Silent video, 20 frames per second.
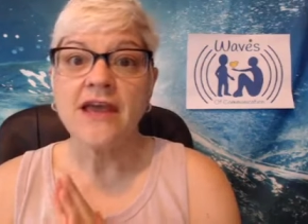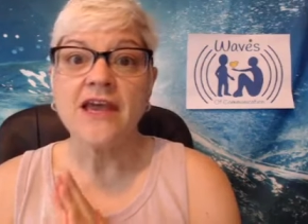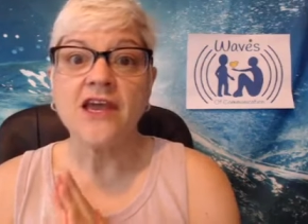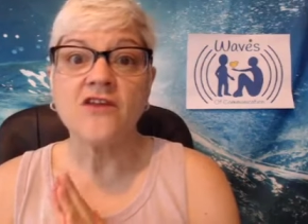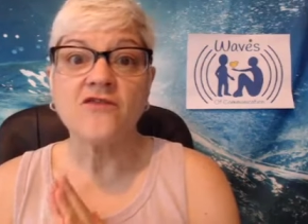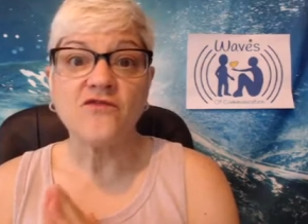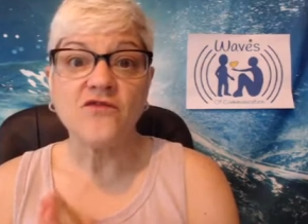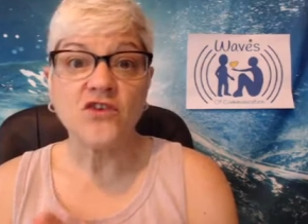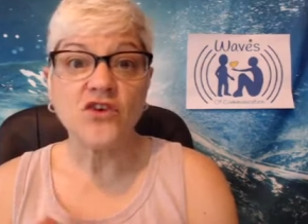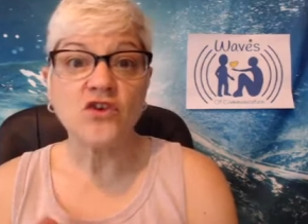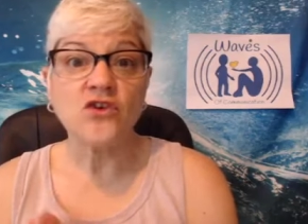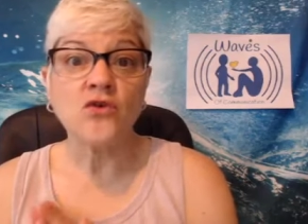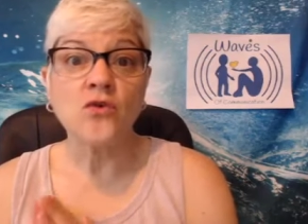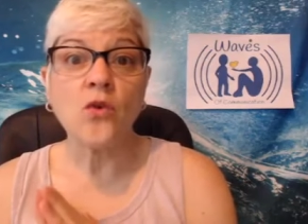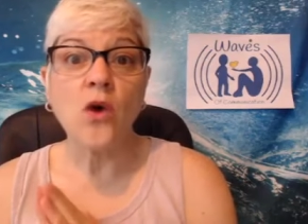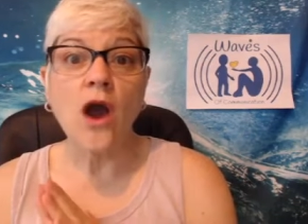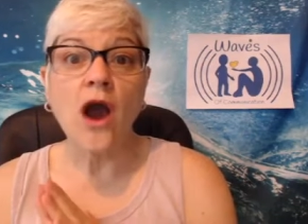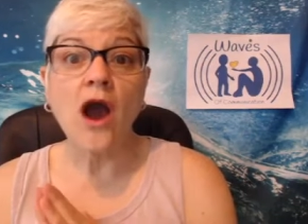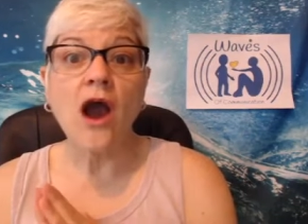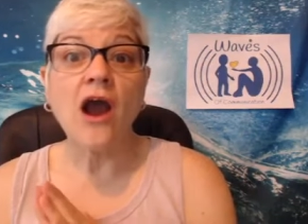if
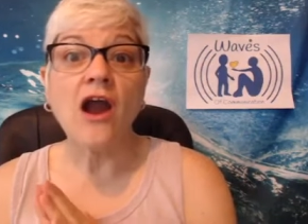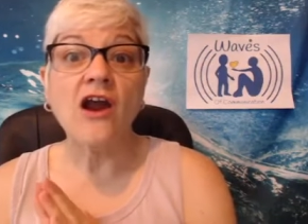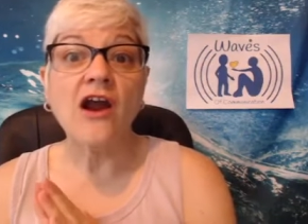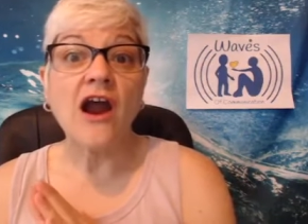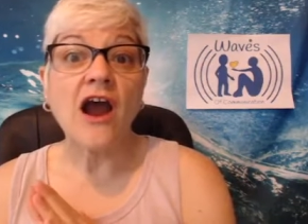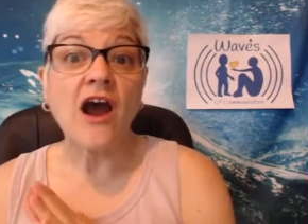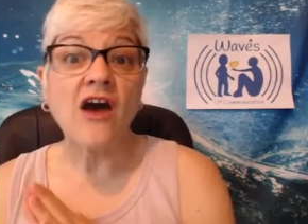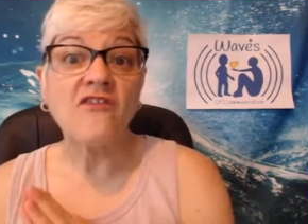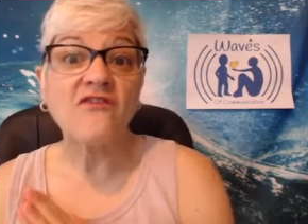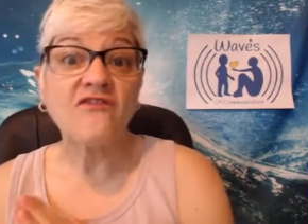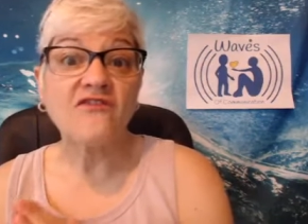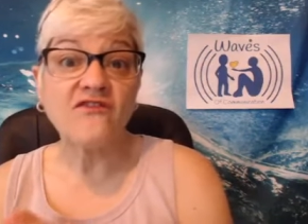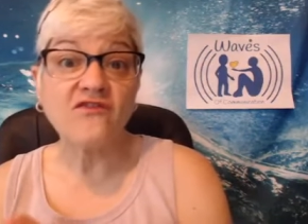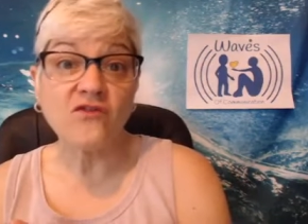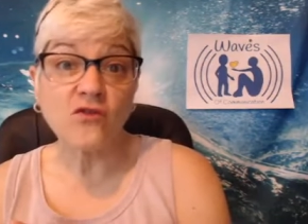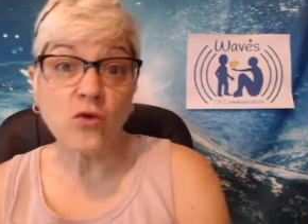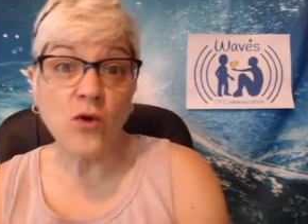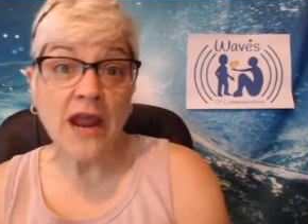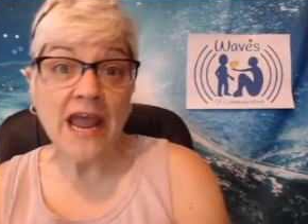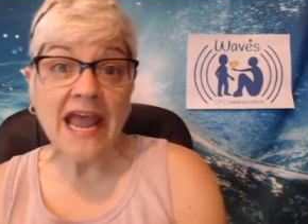you are
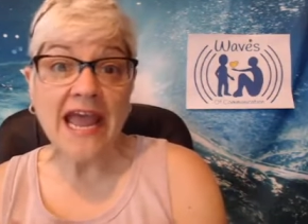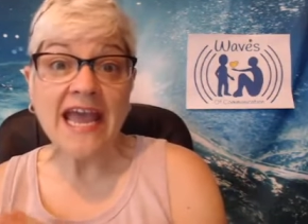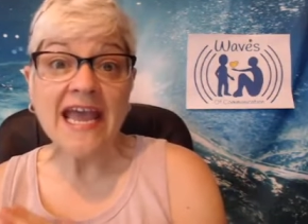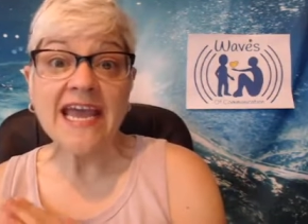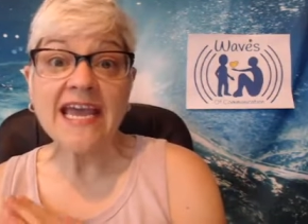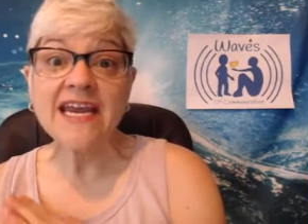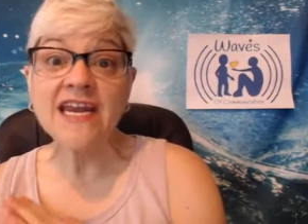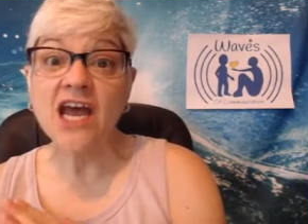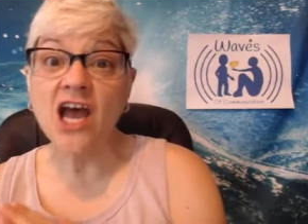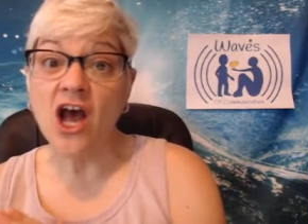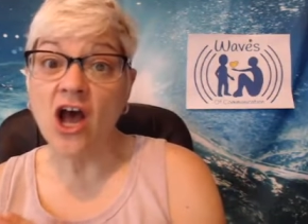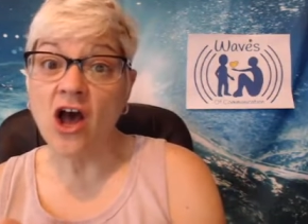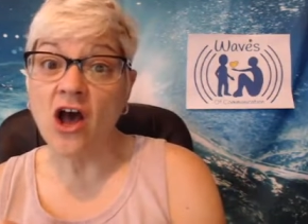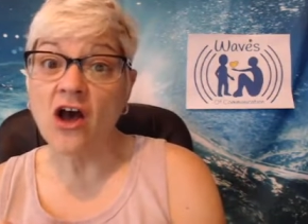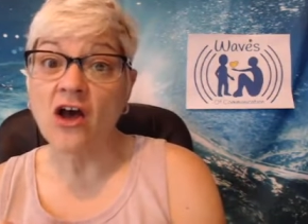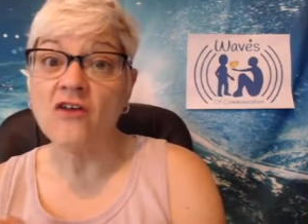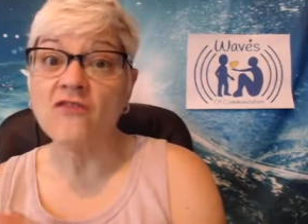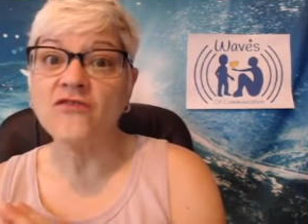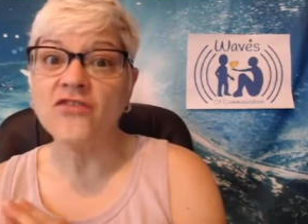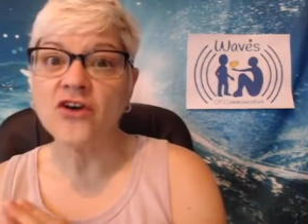afraid
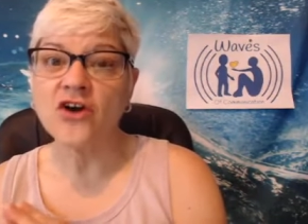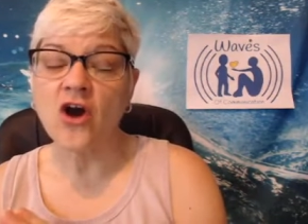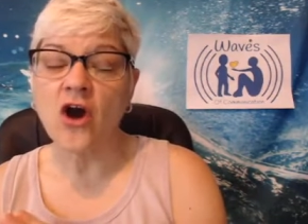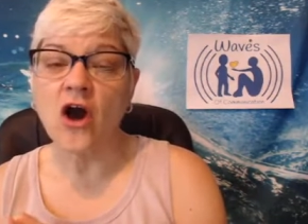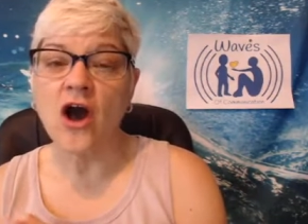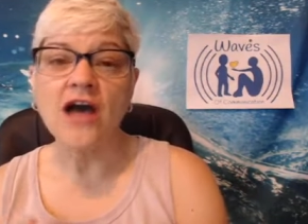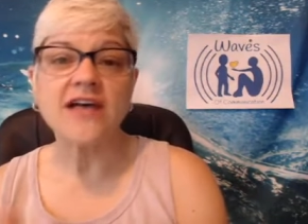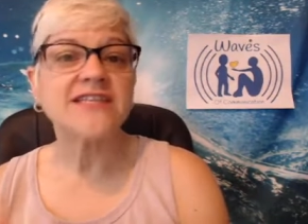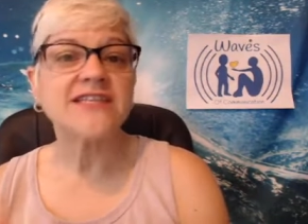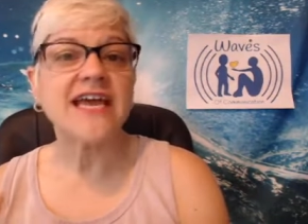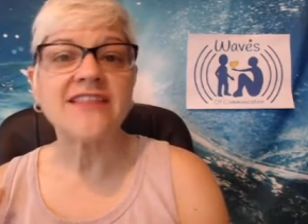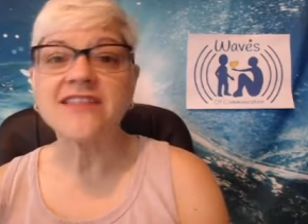of the cost,